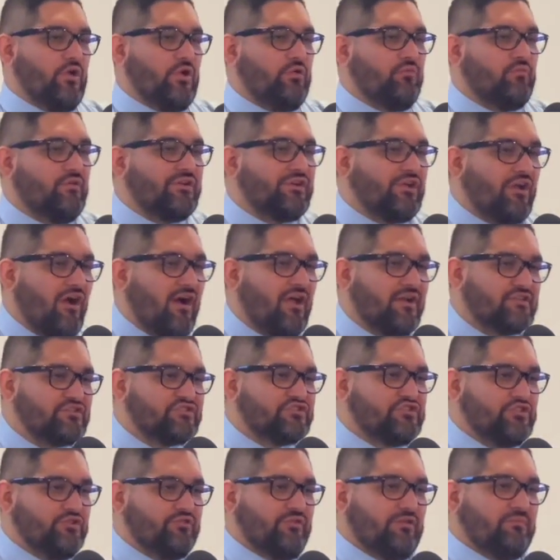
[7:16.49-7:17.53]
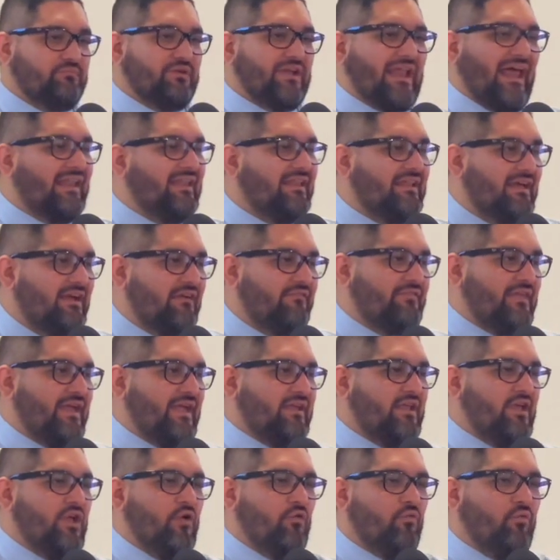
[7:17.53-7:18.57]
what God is doing, but I love
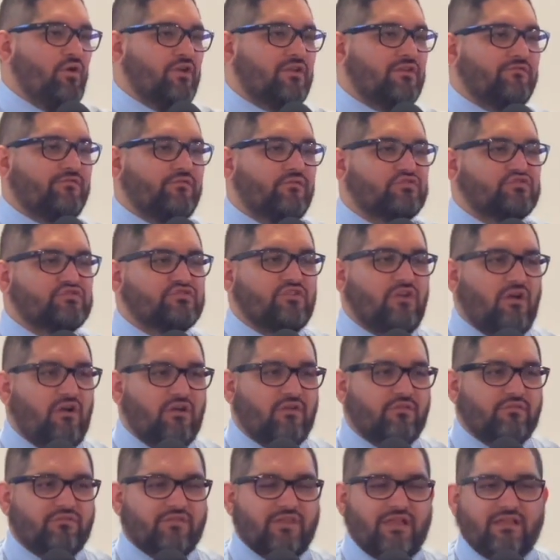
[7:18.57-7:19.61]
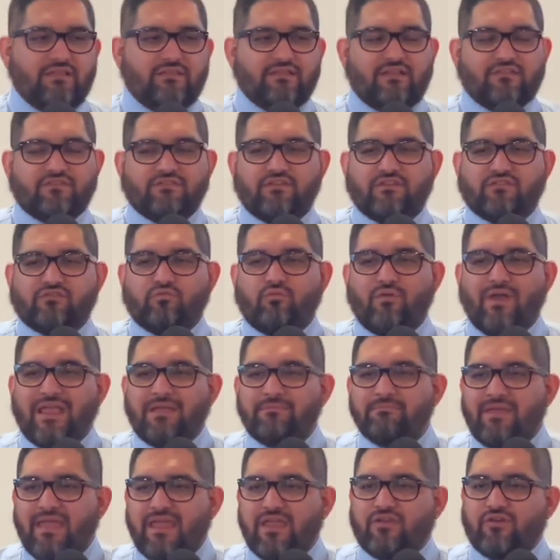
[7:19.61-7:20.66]
that wonderful song that says
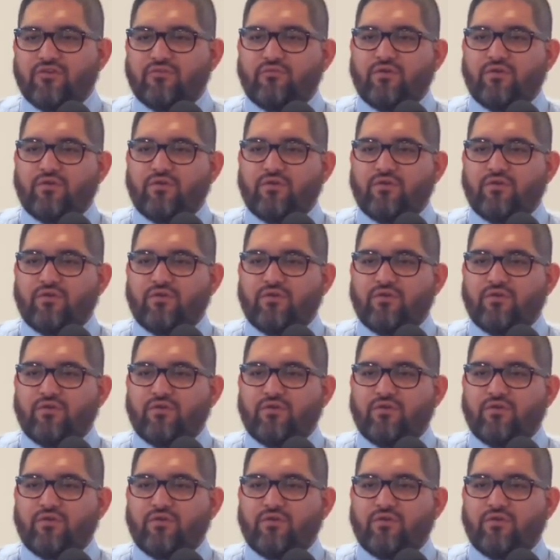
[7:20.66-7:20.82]
Waymaker,